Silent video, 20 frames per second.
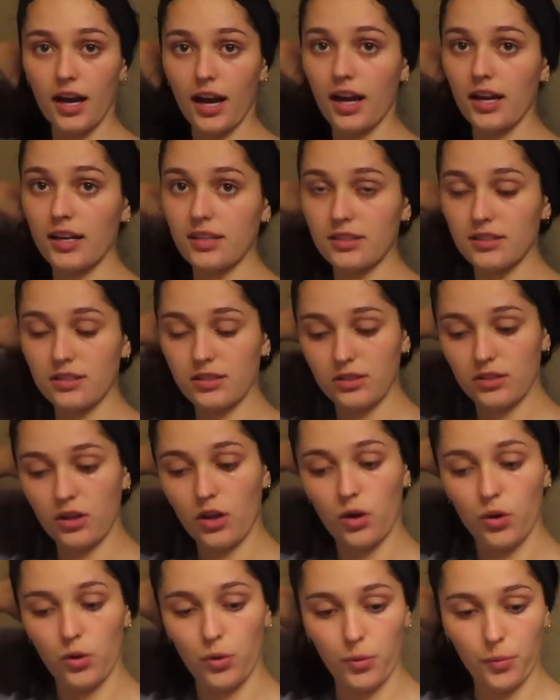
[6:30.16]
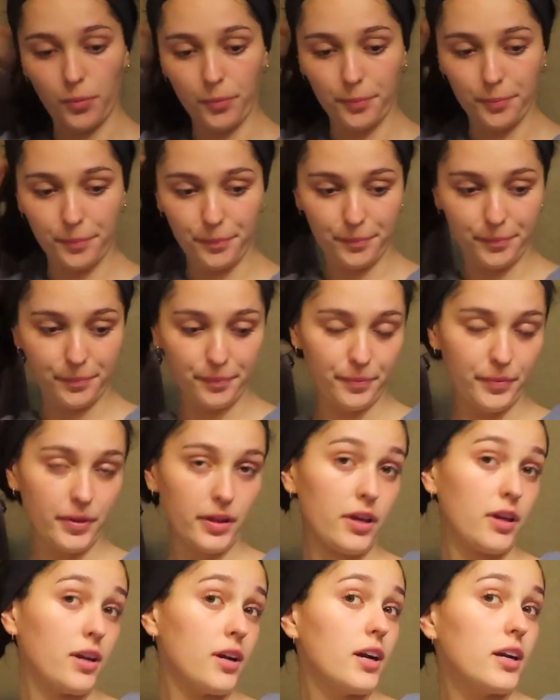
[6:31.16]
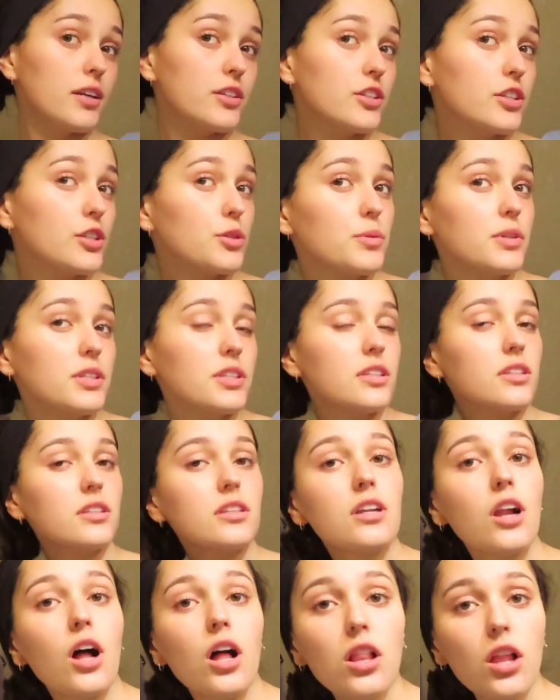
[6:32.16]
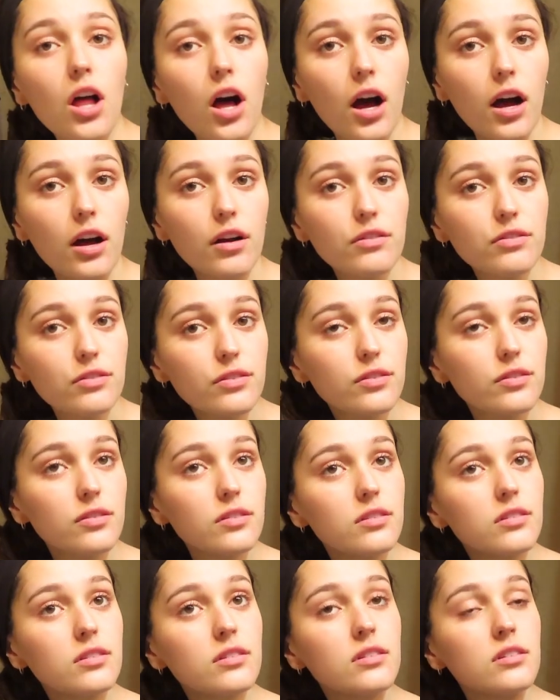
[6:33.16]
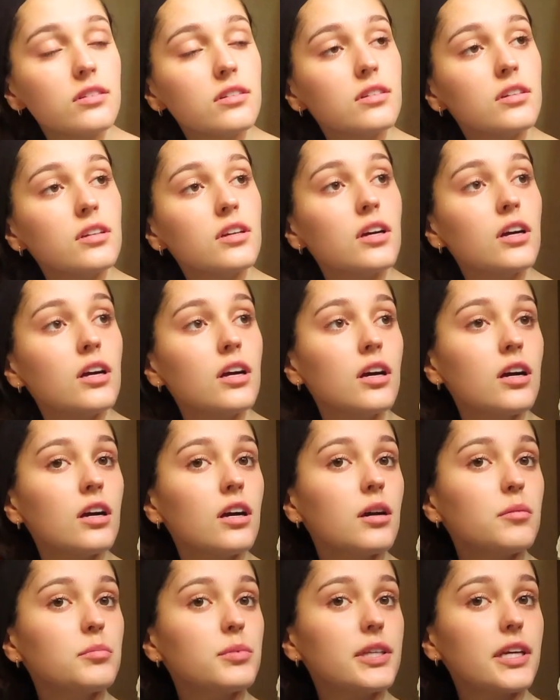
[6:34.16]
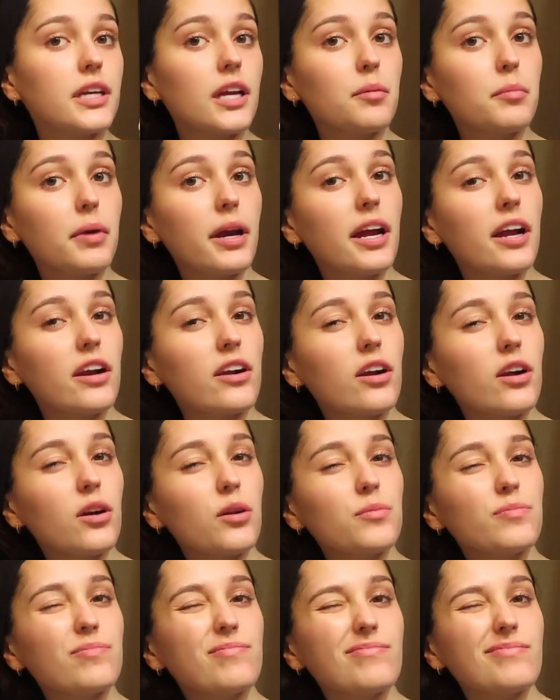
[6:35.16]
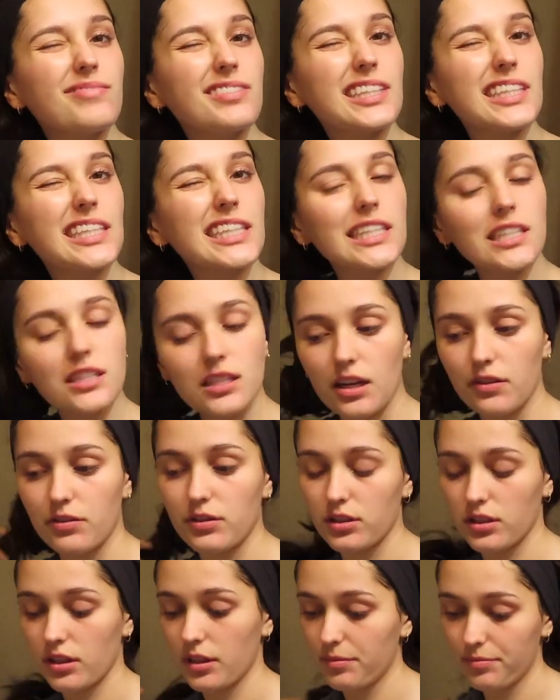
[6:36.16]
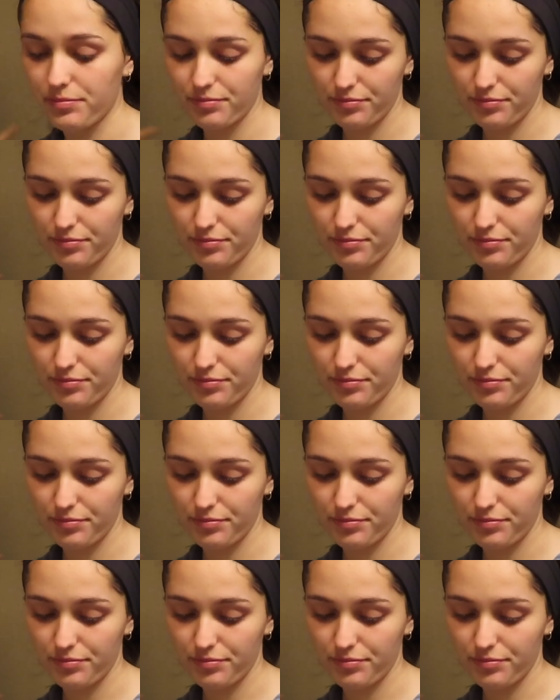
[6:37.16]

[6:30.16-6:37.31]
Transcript: guys, so just rinsed it all off to get my hair out. Obviously,